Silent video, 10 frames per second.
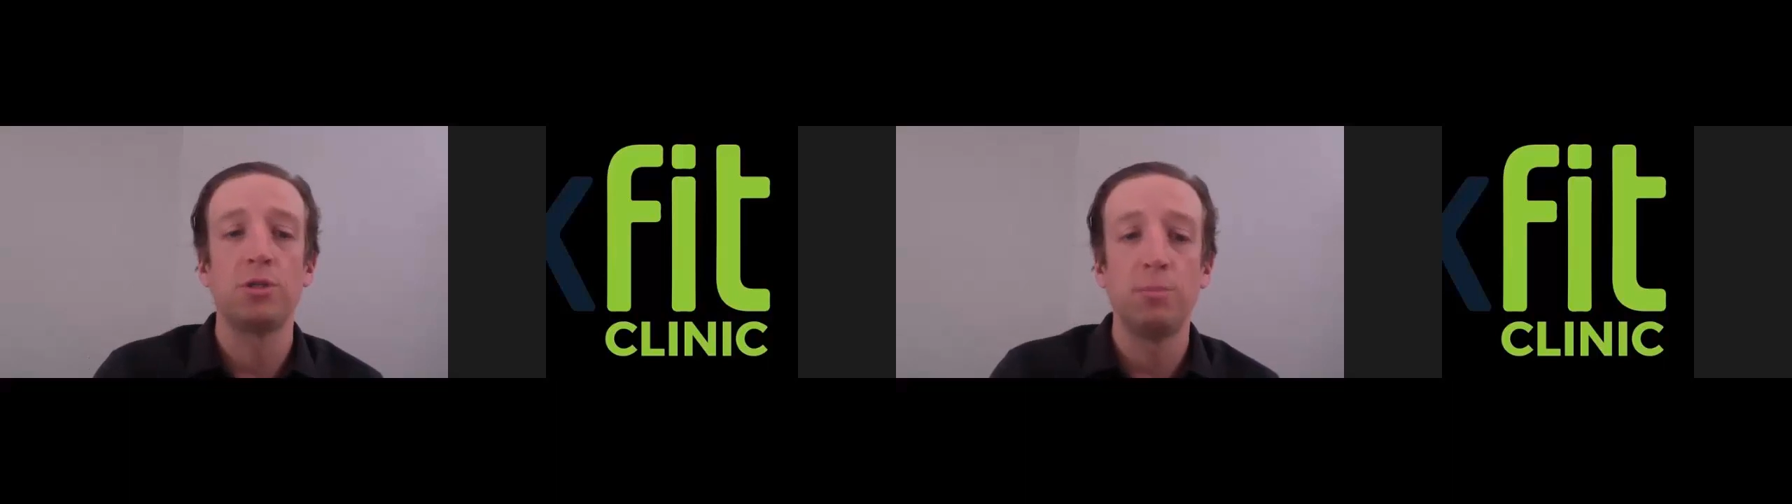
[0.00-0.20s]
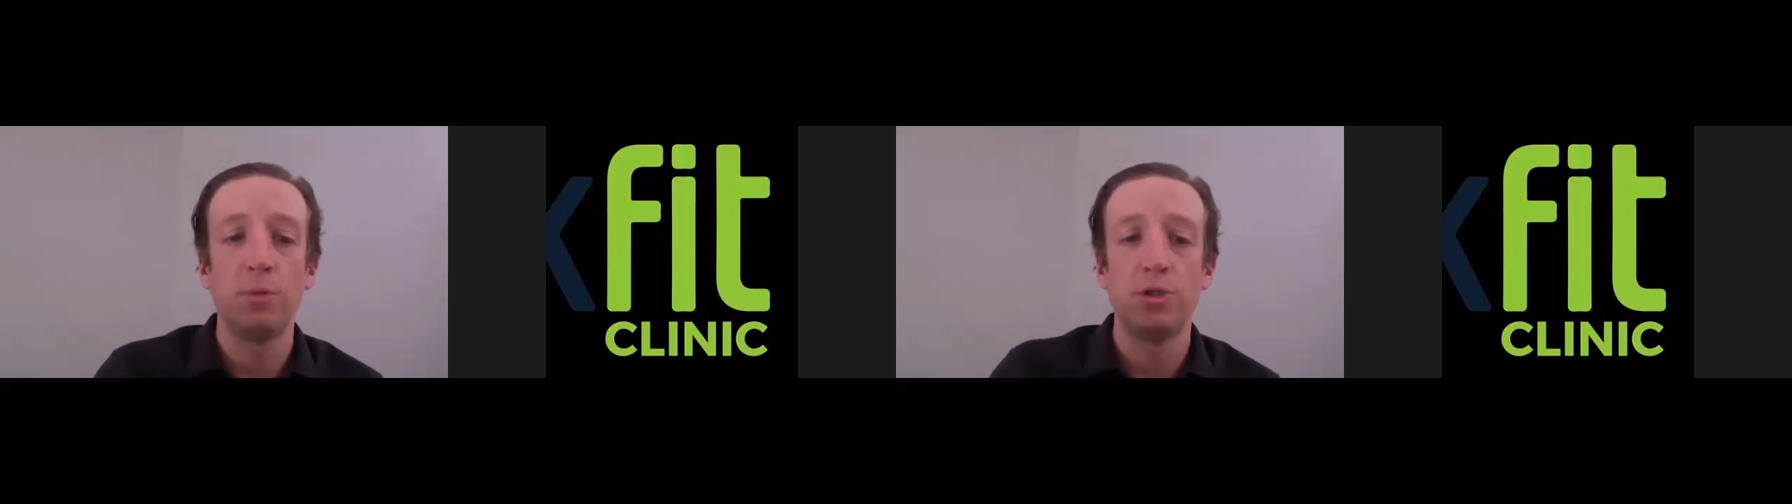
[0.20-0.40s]

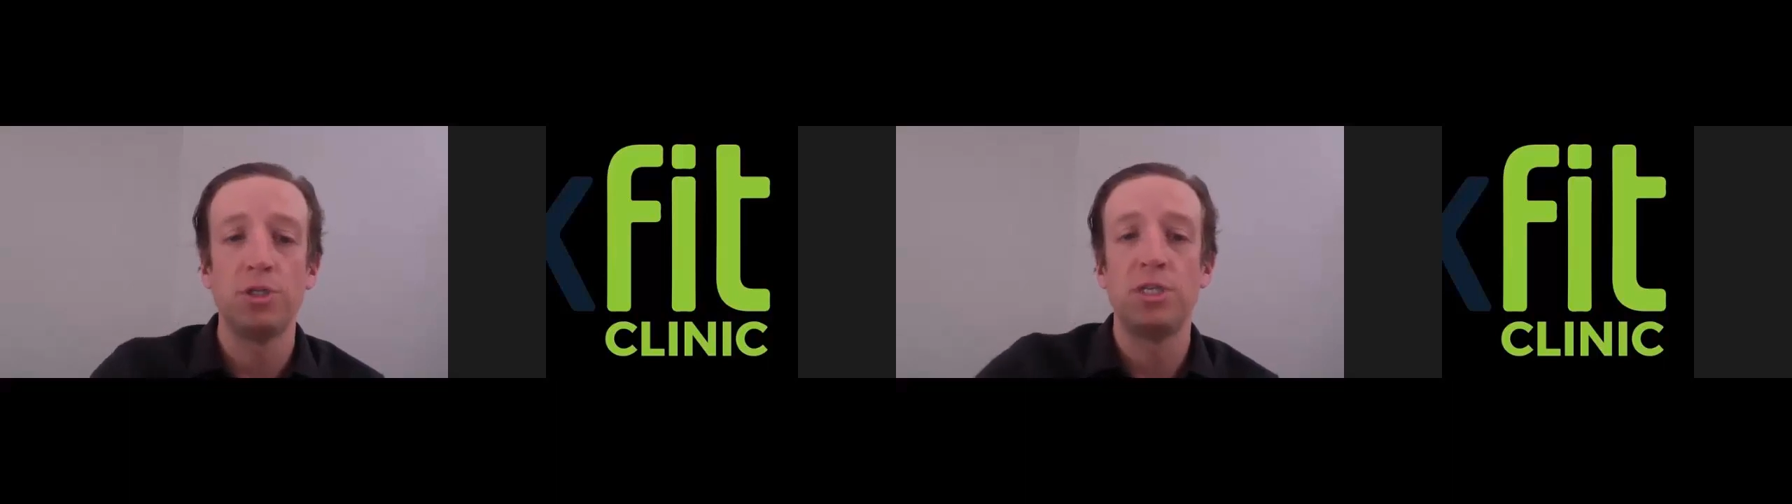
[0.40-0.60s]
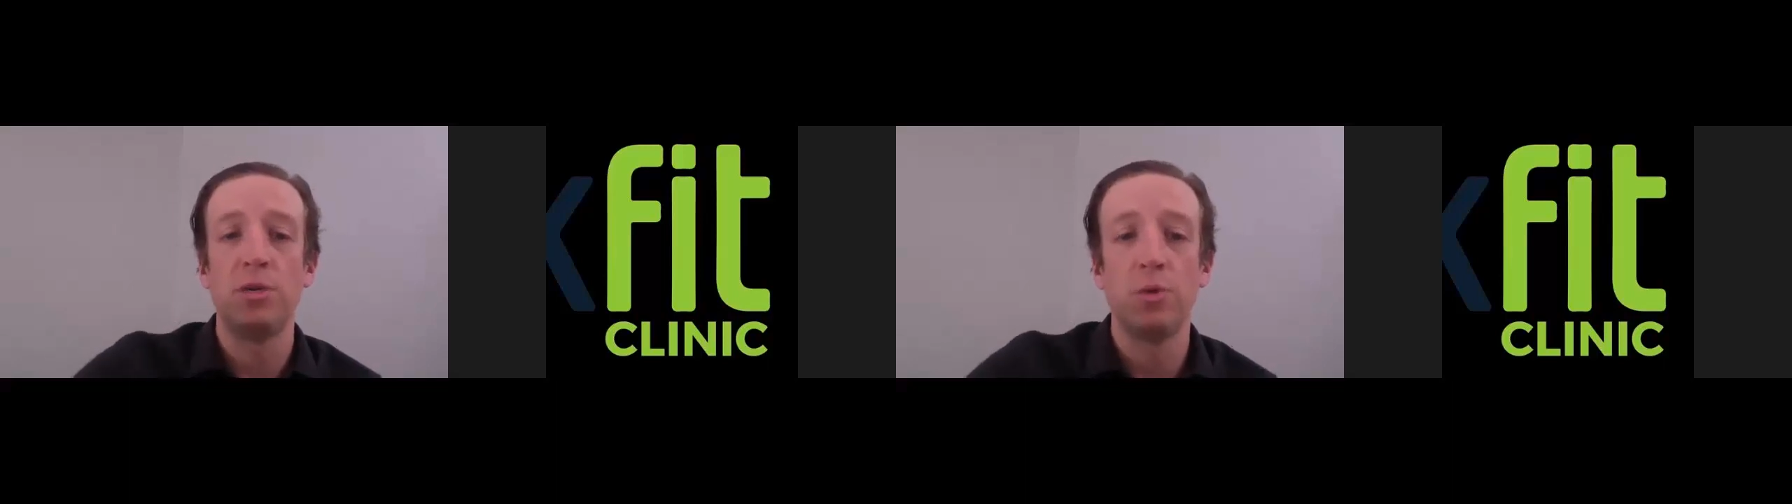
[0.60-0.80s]

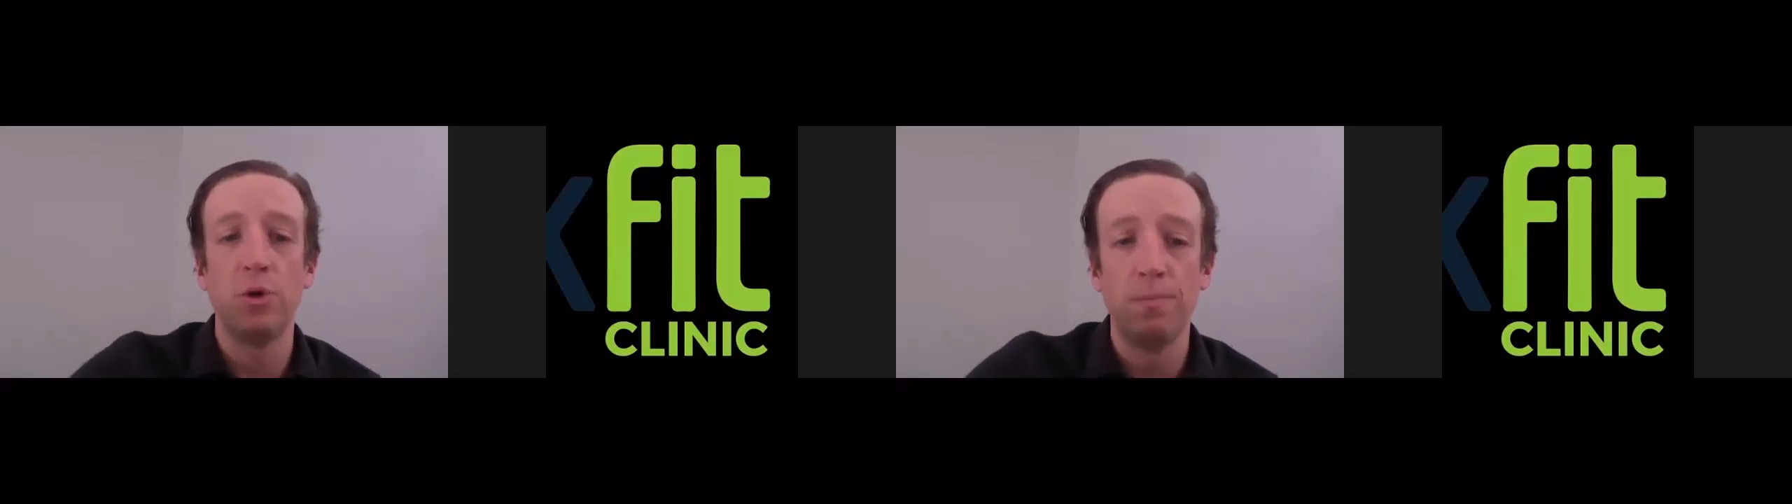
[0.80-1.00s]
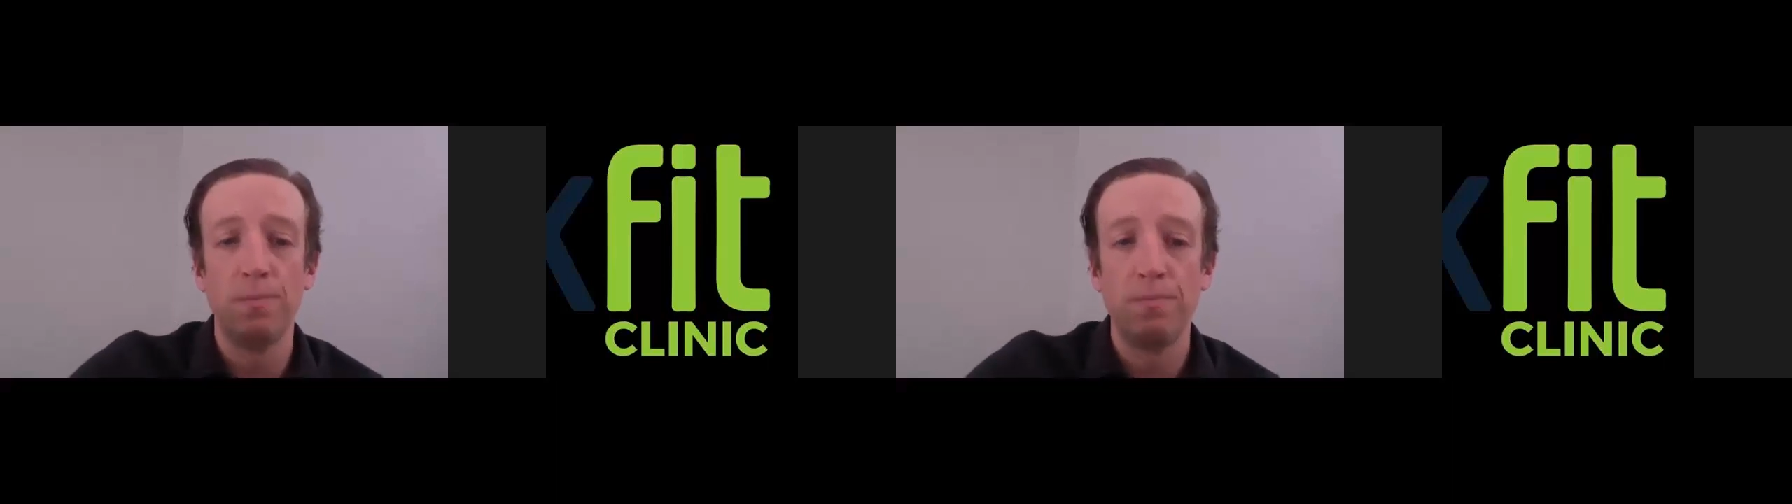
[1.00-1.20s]
emergency
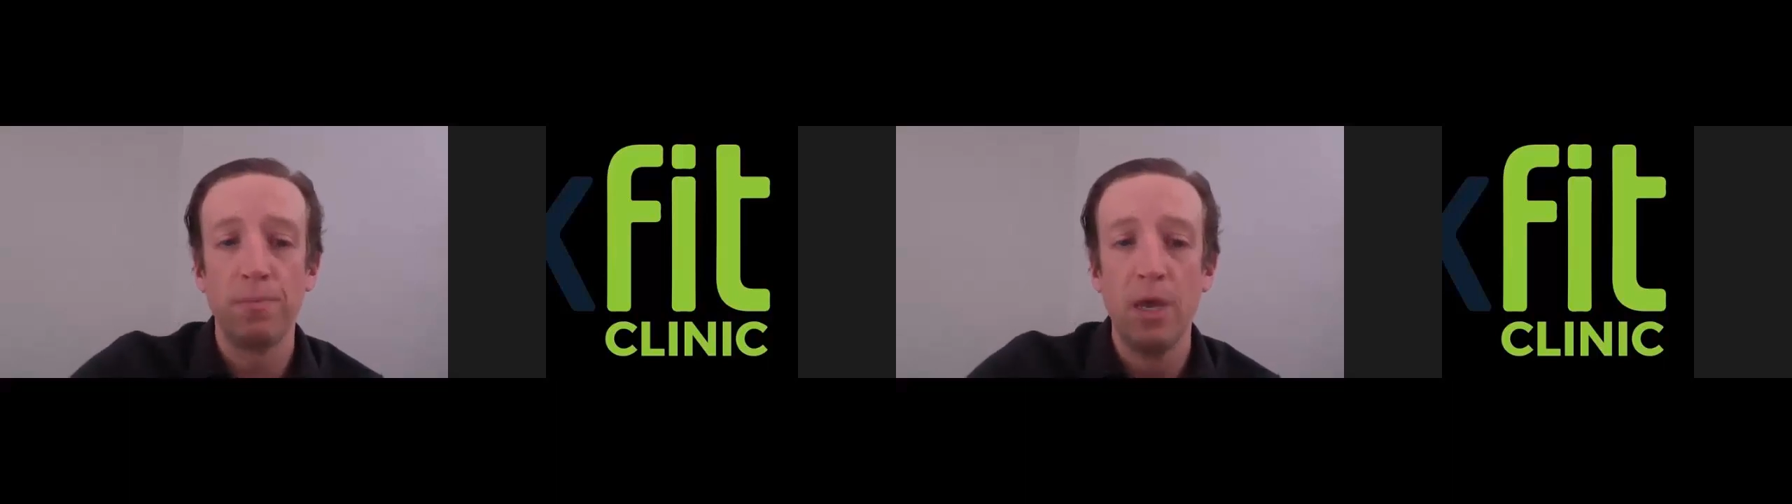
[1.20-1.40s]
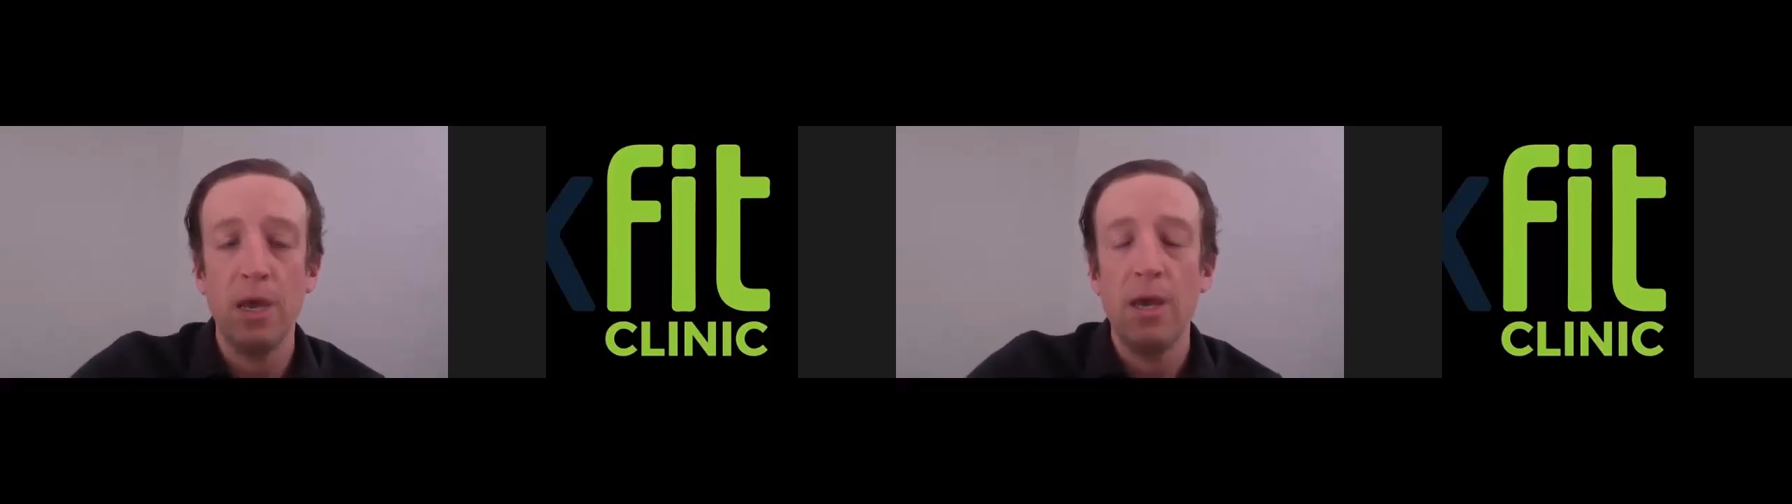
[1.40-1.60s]
room.
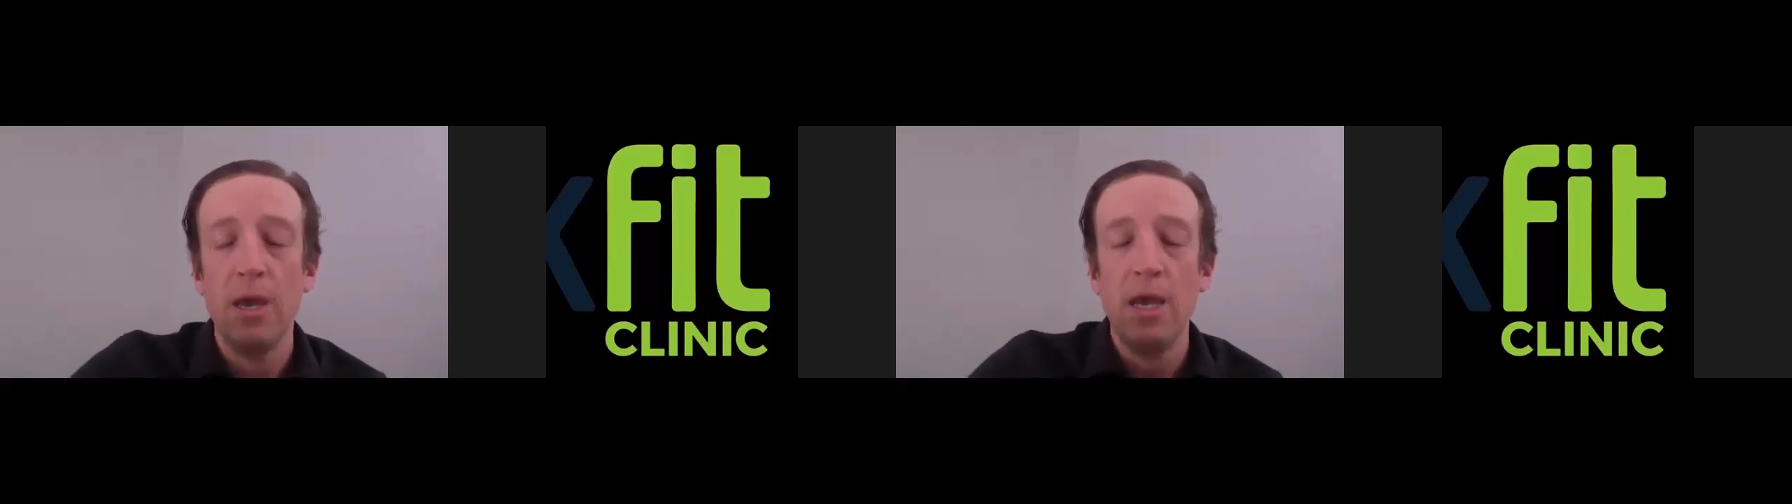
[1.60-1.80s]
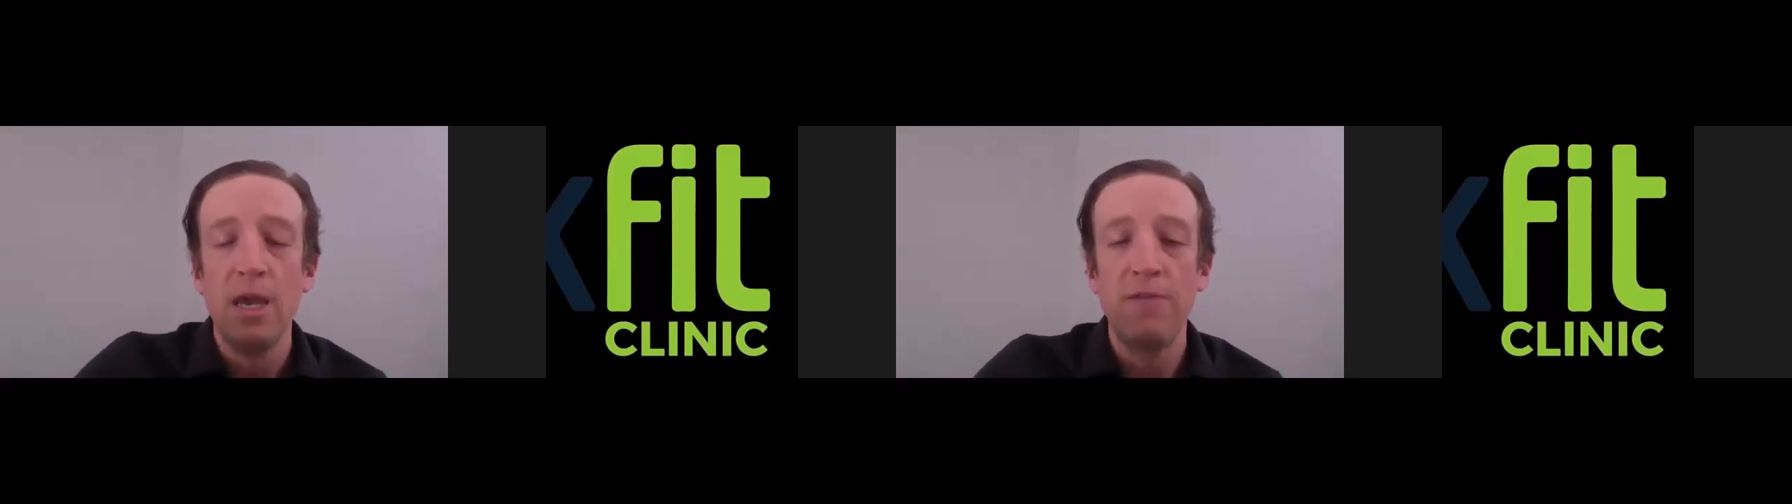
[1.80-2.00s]

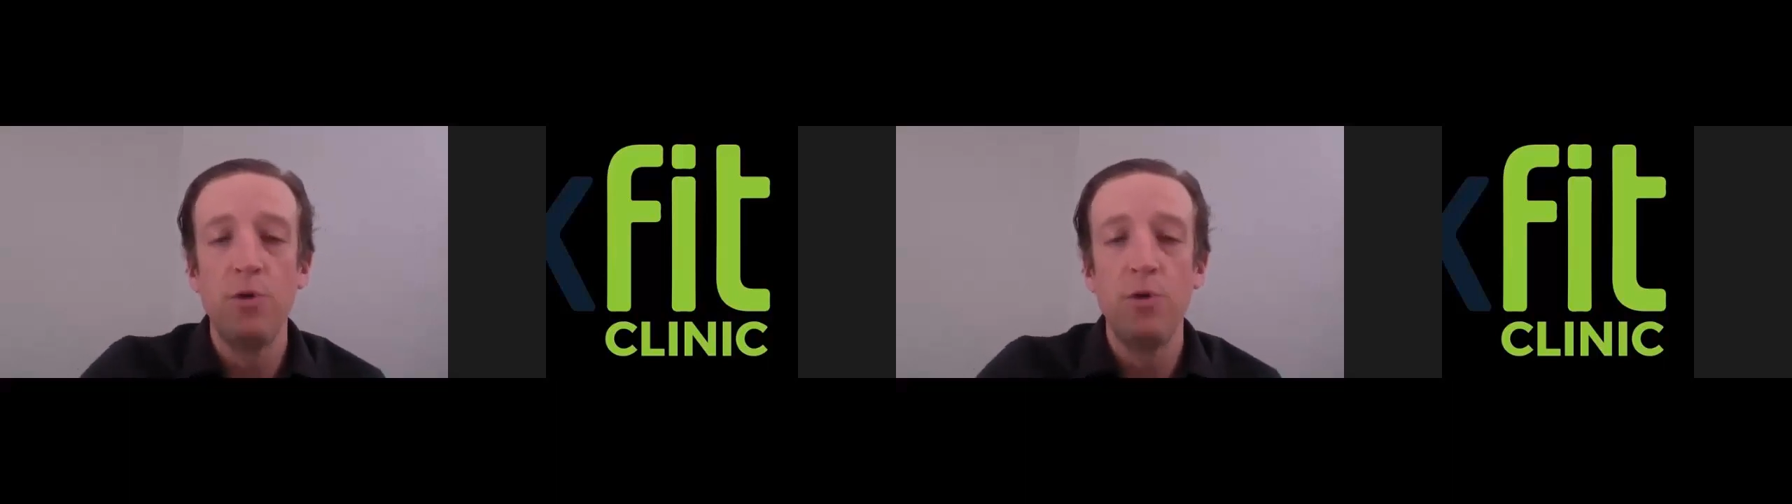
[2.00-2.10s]
If